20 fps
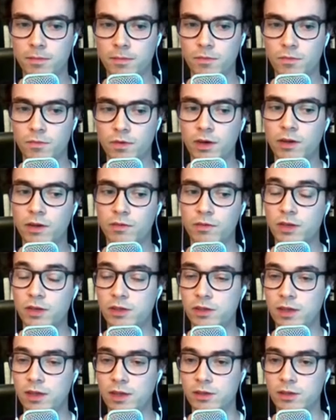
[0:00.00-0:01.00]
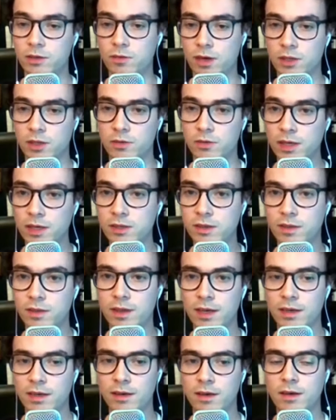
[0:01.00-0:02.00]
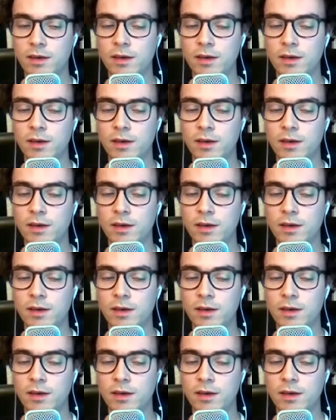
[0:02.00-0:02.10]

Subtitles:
very efficiently as a graduation thing.